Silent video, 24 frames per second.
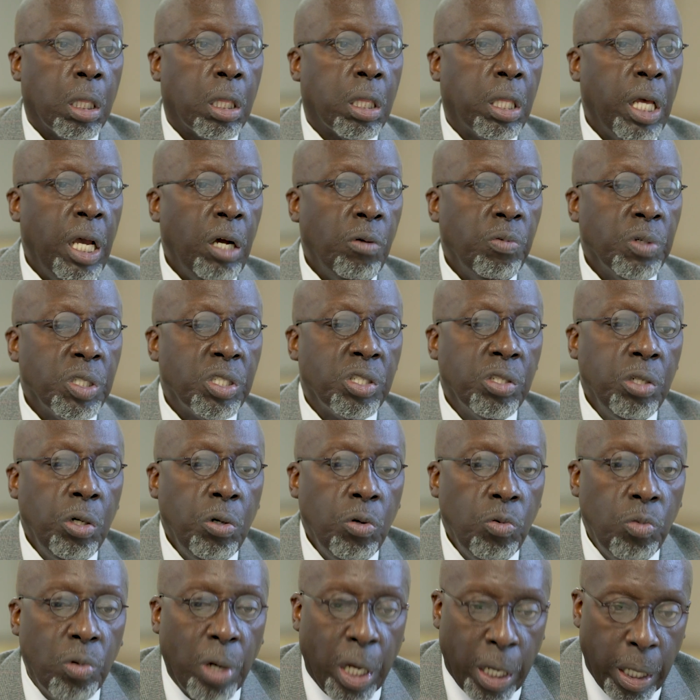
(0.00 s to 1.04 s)
there was no
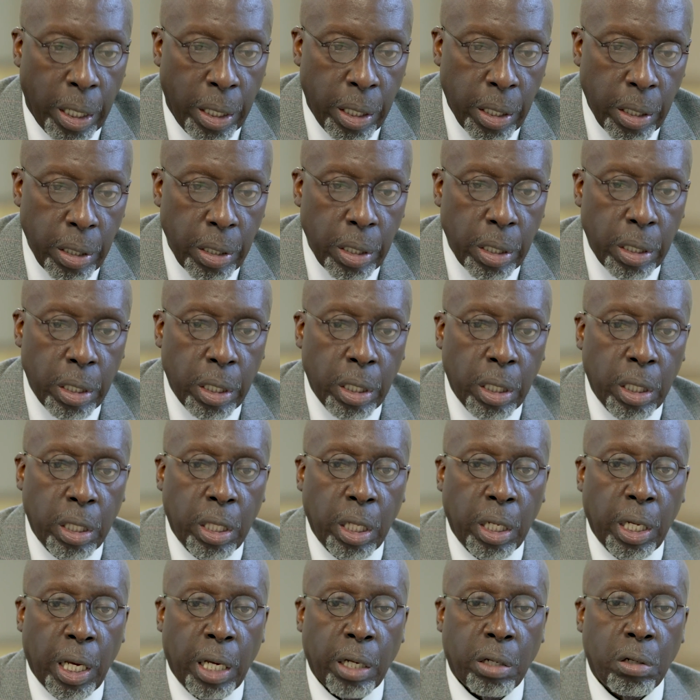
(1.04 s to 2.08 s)
way
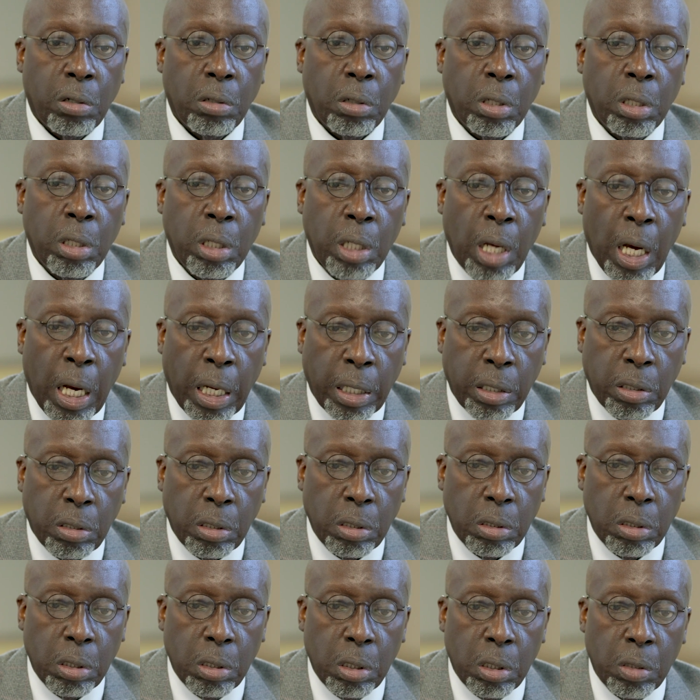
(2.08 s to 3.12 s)
that I could not
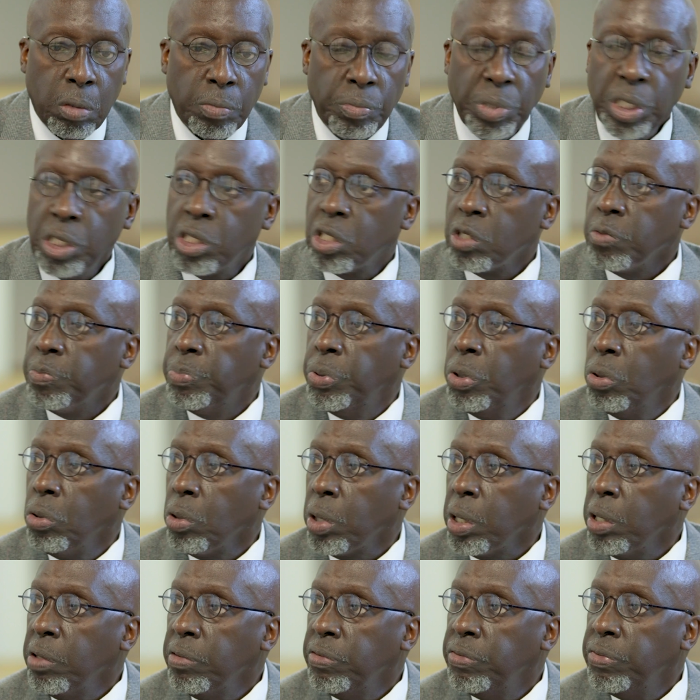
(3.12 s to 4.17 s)
be
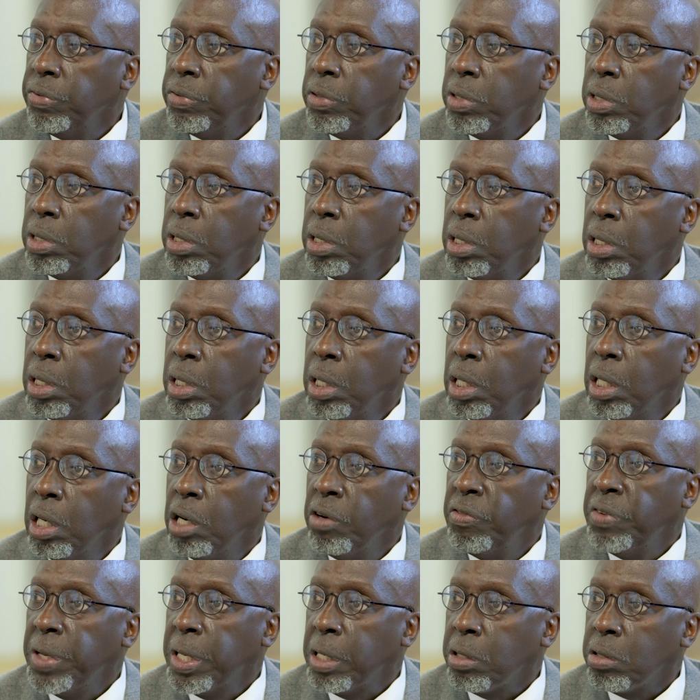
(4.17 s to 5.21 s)
supportive
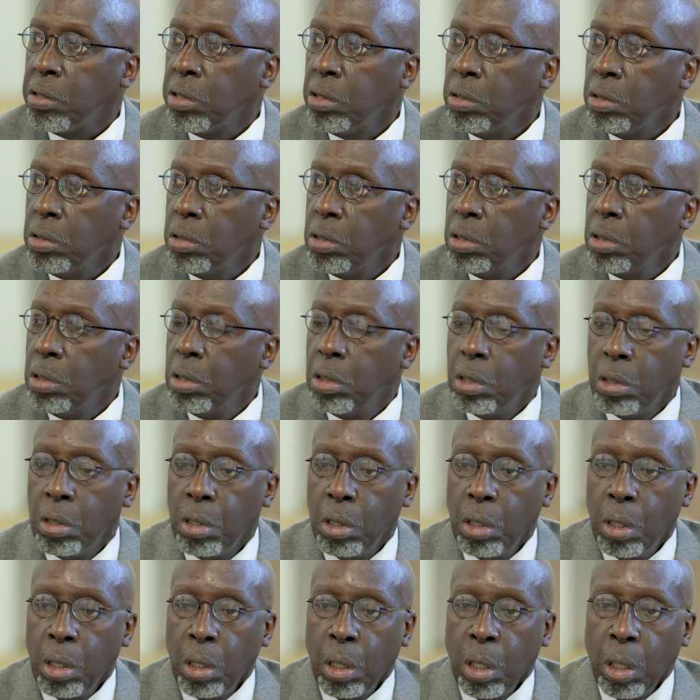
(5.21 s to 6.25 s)
of it.
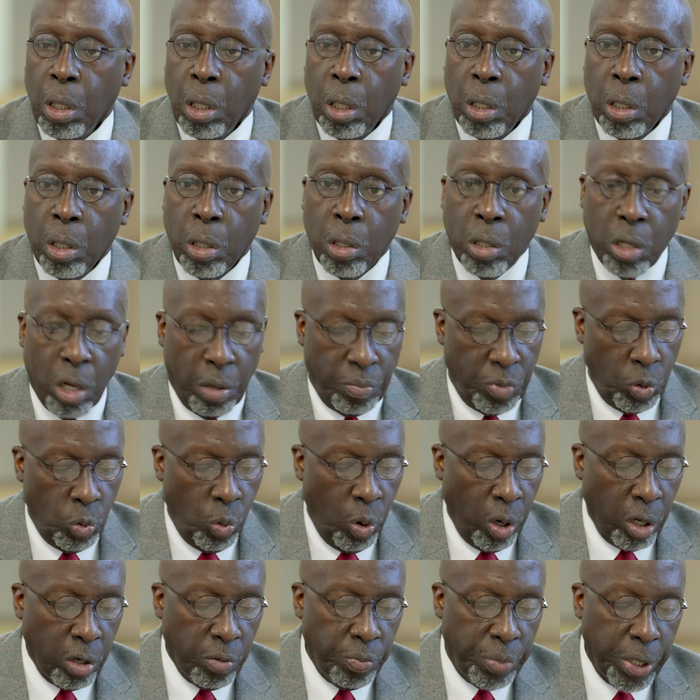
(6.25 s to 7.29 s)
Number
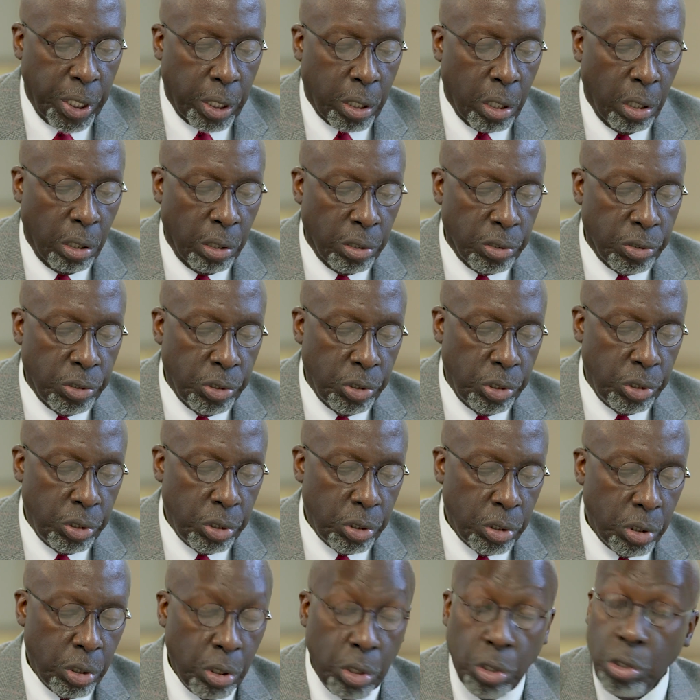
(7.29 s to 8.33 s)
one, because
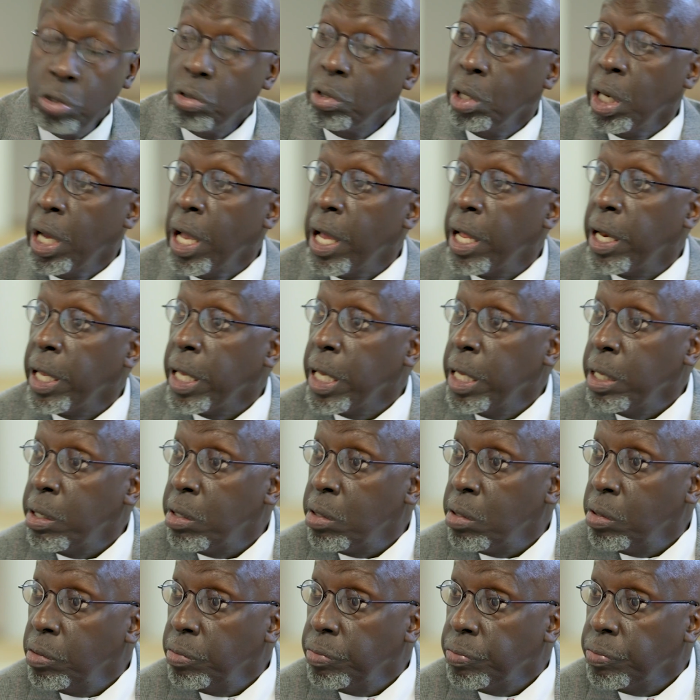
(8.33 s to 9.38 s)
you are heading it,